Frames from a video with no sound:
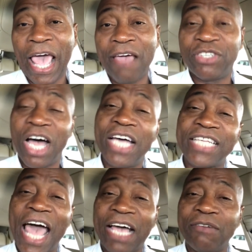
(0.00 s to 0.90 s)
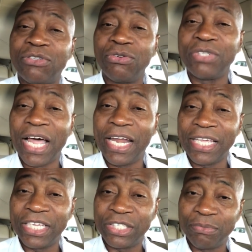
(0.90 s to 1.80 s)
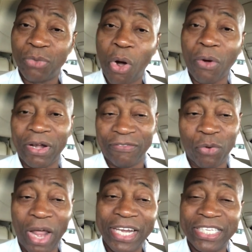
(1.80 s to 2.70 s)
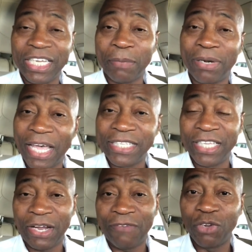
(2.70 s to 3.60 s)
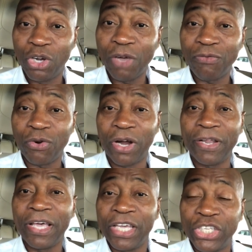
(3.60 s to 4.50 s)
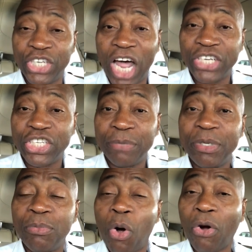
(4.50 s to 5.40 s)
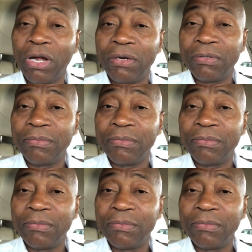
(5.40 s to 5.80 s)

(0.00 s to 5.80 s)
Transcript: If John's act of truth-telling is moral, if morality took place there, if you look for it, John should be moral,